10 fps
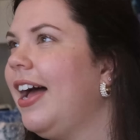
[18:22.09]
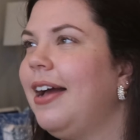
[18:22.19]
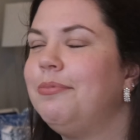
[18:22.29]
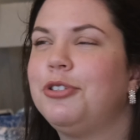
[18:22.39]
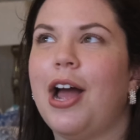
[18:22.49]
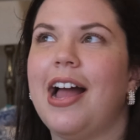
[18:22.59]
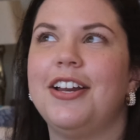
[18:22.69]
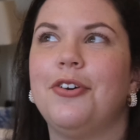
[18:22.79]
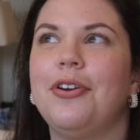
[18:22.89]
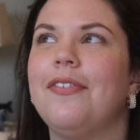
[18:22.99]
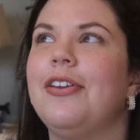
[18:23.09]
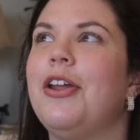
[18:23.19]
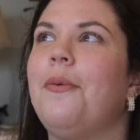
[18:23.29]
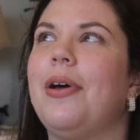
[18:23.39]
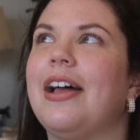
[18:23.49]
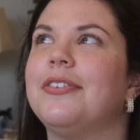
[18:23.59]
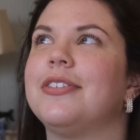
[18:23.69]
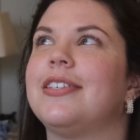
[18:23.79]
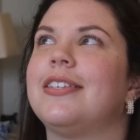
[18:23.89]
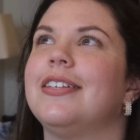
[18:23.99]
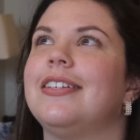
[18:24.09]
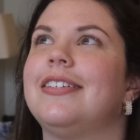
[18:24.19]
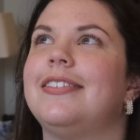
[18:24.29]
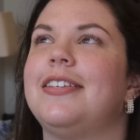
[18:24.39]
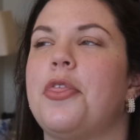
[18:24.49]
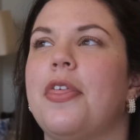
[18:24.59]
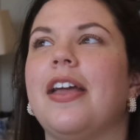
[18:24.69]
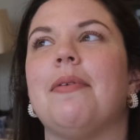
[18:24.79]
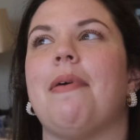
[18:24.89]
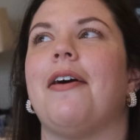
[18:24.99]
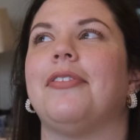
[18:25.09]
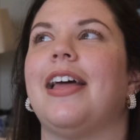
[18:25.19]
I don't even know what else to think about.